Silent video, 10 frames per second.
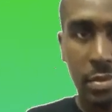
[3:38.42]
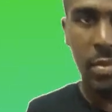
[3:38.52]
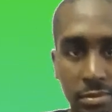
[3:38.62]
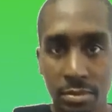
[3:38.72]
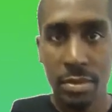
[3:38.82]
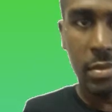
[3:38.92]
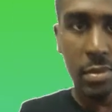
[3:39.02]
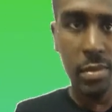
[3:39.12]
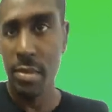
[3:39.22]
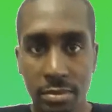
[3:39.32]
in
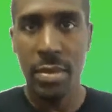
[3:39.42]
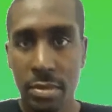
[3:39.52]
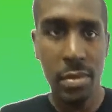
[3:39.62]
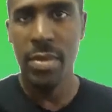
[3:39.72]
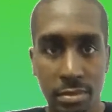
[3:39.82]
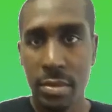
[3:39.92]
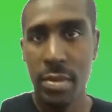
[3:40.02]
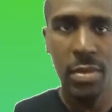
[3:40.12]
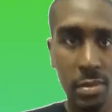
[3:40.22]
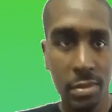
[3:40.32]
playing a drum,
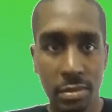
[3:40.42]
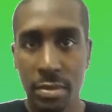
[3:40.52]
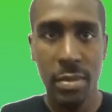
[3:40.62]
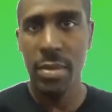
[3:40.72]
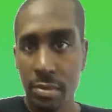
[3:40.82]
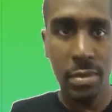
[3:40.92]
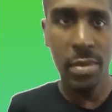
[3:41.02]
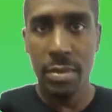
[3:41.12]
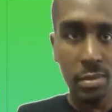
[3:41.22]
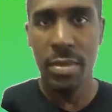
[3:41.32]
we actually mean a
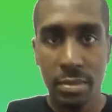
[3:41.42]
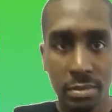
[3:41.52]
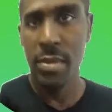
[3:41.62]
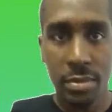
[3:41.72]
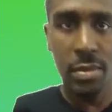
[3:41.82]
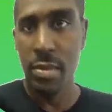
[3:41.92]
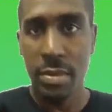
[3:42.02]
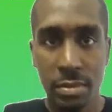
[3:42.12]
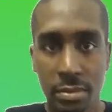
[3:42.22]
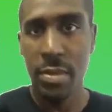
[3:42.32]
game
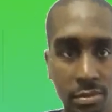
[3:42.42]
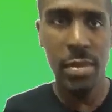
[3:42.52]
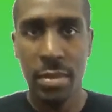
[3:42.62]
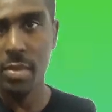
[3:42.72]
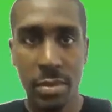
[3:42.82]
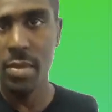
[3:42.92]
called drum.